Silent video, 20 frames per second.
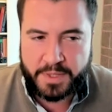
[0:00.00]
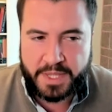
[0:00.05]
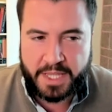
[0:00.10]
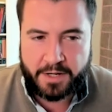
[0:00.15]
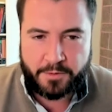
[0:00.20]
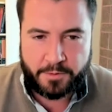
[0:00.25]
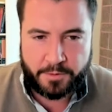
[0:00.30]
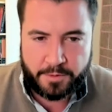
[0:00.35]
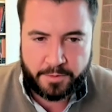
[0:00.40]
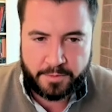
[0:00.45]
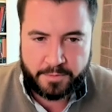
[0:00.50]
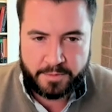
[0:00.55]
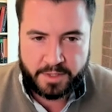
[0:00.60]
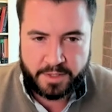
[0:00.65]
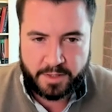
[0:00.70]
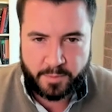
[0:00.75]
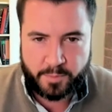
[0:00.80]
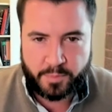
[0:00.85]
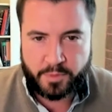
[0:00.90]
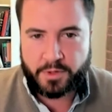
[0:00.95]
but that
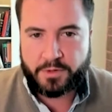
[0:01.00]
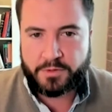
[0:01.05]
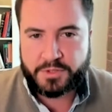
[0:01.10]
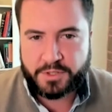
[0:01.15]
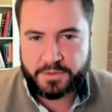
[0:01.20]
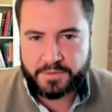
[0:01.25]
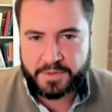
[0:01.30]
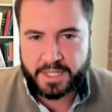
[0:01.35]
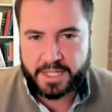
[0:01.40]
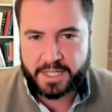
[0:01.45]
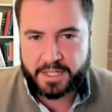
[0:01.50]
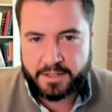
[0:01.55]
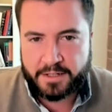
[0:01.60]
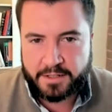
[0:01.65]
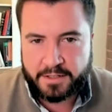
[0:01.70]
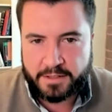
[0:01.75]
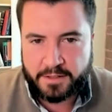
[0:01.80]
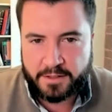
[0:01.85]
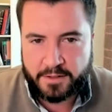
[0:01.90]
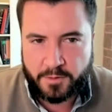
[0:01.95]
whole approach of
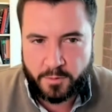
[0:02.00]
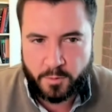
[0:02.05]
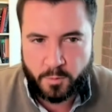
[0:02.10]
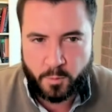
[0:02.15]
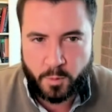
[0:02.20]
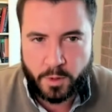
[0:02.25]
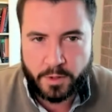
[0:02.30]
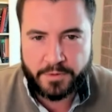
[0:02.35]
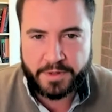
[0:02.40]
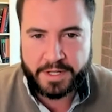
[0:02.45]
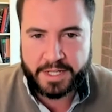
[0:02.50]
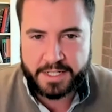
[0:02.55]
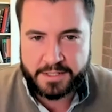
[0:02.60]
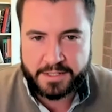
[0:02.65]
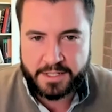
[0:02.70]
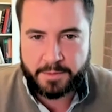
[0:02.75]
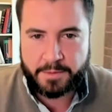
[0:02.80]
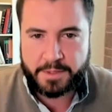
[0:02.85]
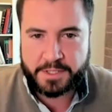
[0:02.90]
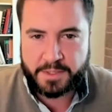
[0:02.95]
like
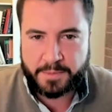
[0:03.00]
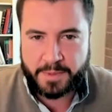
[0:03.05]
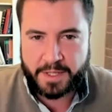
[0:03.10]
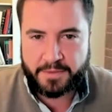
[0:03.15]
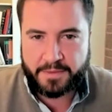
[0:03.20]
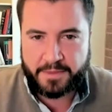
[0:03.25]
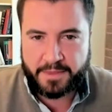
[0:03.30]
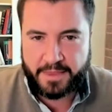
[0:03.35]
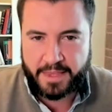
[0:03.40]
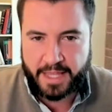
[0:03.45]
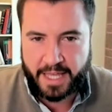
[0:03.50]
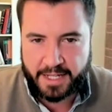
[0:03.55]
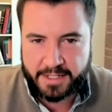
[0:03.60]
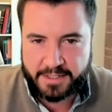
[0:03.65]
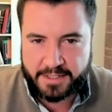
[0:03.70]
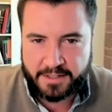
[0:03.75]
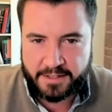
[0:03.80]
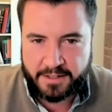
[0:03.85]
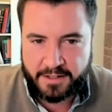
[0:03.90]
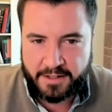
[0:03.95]
worrying so much about
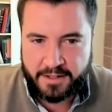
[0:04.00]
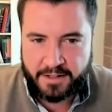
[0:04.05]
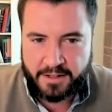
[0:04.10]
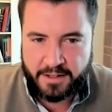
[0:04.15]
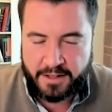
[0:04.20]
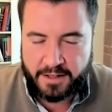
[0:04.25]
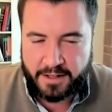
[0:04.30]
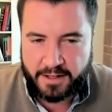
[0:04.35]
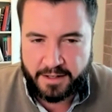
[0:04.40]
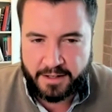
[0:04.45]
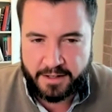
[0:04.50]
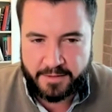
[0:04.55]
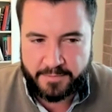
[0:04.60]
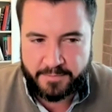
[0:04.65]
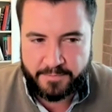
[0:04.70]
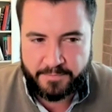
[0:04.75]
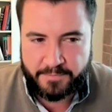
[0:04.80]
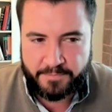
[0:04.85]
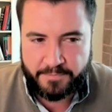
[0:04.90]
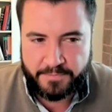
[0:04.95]
that,
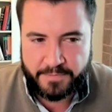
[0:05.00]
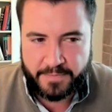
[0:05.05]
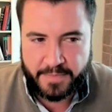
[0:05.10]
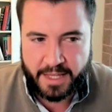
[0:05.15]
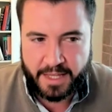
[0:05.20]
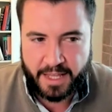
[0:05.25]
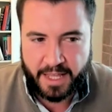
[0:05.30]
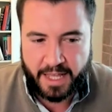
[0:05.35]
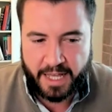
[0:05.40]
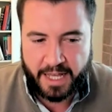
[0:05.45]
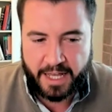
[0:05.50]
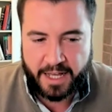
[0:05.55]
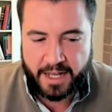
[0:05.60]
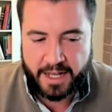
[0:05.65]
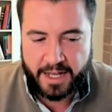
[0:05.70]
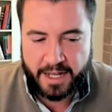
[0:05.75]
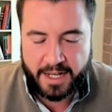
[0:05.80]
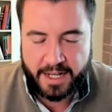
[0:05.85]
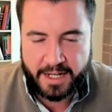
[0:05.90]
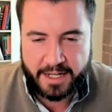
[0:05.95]
um
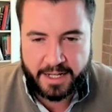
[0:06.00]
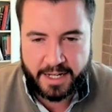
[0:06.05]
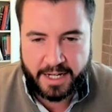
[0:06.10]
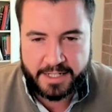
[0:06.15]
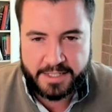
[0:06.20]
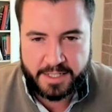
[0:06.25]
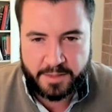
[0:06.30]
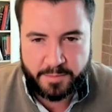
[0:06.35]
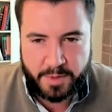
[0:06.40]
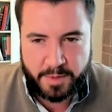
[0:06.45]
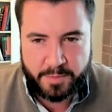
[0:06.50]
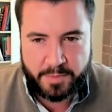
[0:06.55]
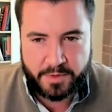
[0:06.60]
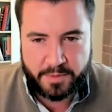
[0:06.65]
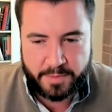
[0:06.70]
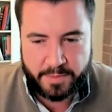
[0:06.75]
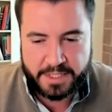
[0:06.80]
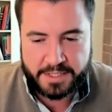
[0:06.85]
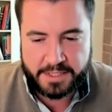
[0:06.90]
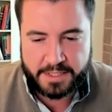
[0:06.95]
I, I see
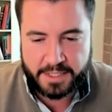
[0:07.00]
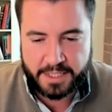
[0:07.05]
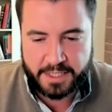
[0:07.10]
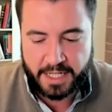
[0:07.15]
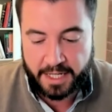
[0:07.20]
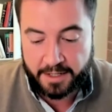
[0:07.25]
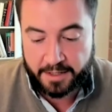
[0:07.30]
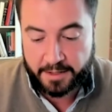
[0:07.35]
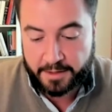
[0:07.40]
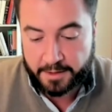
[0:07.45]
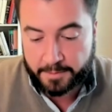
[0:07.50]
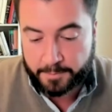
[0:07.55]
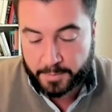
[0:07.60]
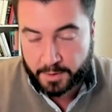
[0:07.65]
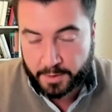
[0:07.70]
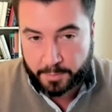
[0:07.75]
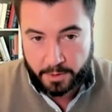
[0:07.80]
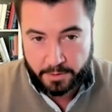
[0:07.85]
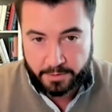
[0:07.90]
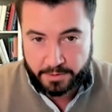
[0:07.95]
people basically, and the,
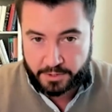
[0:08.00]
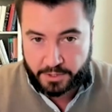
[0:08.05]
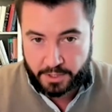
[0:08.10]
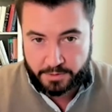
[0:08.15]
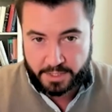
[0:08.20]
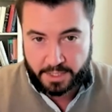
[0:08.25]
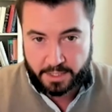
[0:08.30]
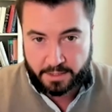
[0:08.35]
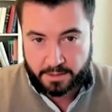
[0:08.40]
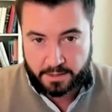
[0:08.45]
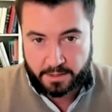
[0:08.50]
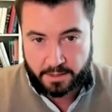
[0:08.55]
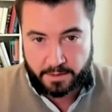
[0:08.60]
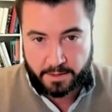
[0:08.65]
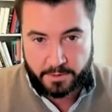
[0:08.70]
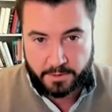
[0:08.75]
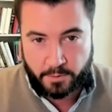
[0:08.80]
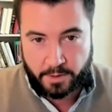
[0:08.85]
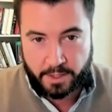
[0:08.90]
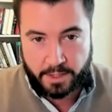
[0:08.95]
the polling shows it.
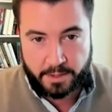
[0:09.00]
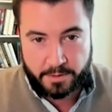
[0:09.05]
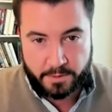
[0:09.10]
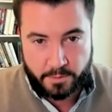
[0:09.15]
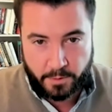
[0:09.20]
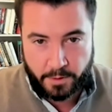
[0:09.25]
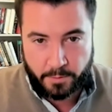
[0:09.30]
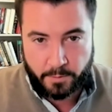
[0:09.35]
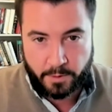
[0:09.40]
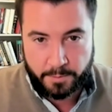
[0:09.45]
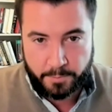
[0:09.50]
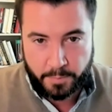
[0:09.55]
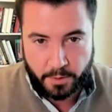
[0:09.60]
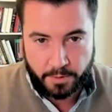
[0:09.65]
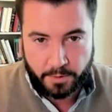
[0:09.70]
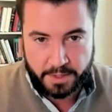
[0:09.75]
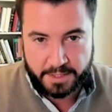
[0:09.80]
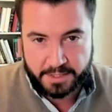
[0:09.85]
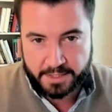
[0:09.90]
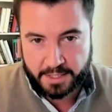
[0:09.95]
So the twenty twenty-one
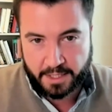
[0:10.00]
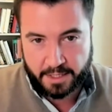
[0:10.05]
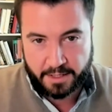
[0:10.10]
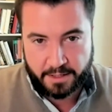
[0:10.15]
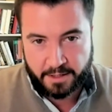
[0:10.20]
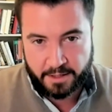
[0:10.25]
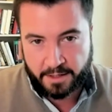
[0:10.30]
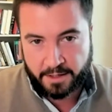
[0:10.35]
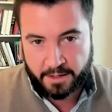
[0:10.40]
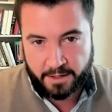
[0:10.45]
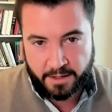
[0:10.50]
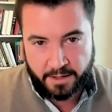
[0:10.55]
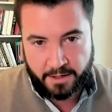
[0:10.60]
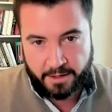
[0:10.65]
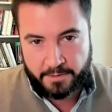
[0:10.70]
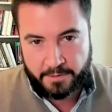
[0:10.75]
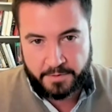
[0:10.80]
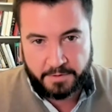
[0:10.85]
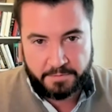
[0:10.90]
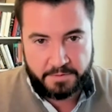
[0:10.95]
poll that said
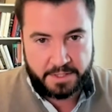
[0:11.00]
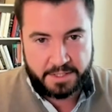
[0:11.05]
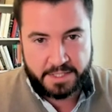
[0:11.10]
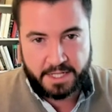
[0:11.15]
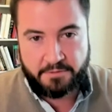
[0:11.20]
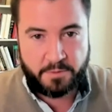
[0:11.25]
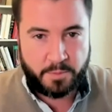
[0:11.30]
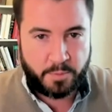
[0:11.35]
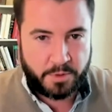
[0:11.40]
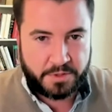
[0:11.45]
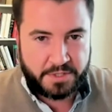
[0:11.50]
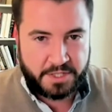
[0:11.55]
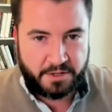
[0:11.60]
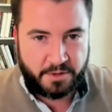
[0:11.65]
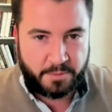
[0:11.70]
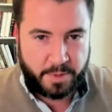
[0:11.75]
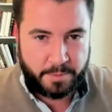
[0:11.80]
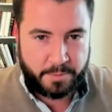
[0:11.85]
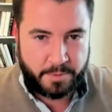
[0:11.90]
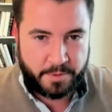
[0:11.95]
fifty-seven
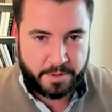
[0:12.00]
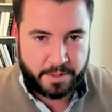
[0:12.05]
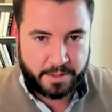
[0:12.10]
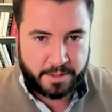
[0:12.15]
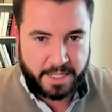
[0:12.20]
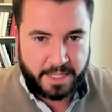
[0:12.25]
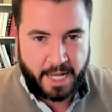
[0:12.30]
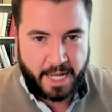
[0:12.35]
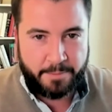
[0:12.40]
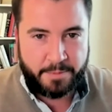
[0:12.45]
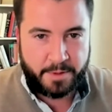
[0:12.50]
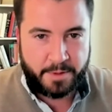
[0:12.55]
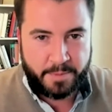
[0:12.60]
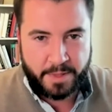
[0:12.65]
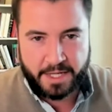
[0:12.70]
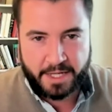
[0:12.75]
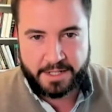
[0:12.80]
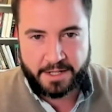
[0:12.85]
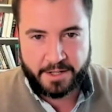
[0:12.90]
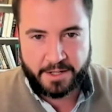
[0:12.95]
percent of people are happy
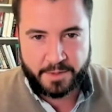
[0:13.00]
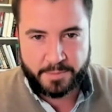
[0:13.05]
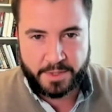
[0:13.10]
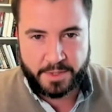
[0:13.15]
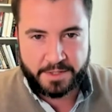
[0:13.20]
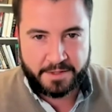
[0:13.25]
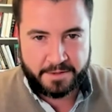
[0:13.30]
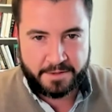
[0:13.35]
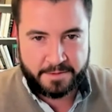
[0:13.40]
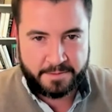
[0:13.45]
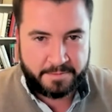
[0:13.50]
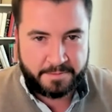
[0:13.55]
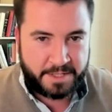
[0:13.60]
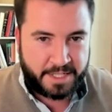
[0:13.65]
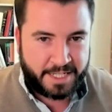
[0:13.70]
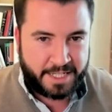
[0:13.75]
to pay a dollar a month,